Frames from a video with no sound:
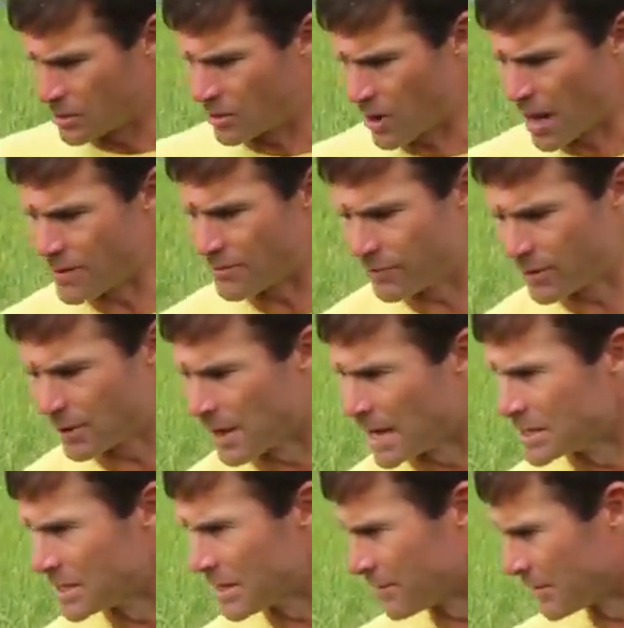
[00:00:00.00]
grain fill
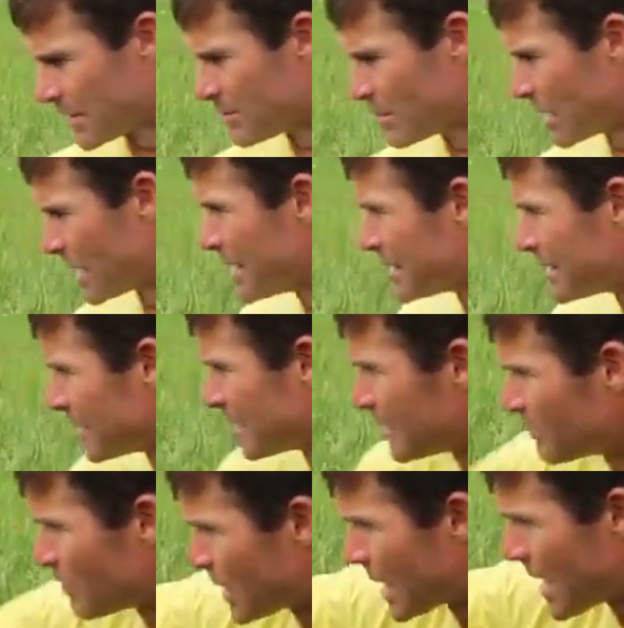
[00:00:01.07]
has definitely begun,
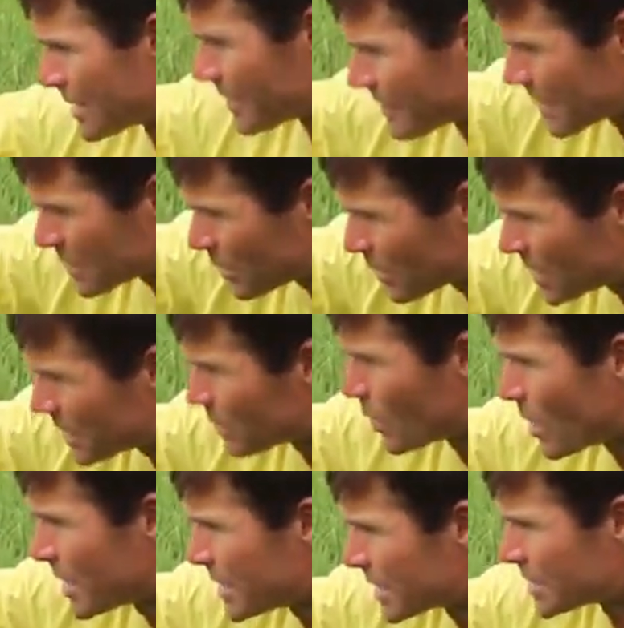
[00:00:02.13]
and that's
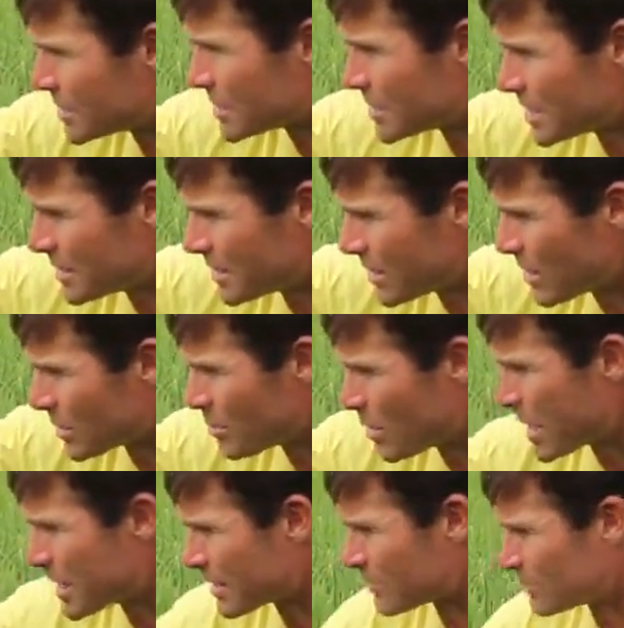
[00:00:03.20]
why you can see the odd
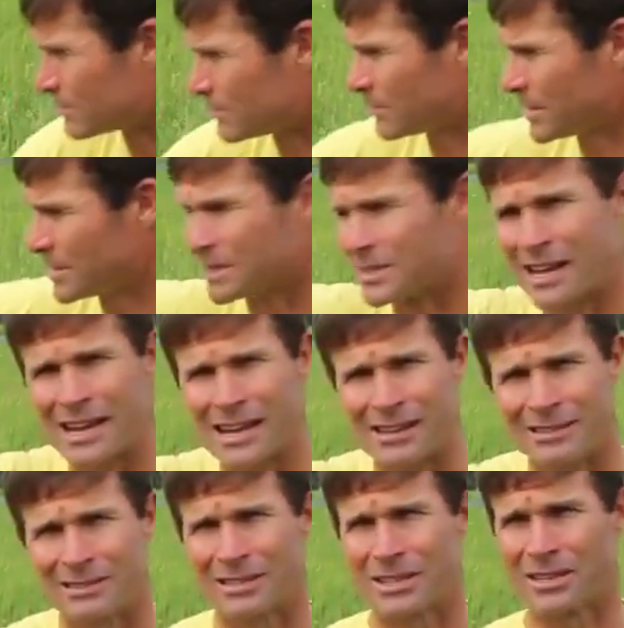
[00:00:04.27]
panicle is
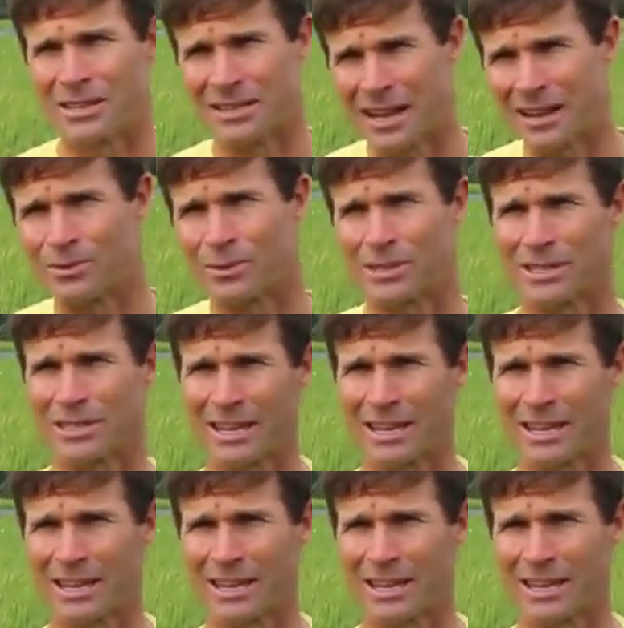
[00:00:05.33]
now turned downwards.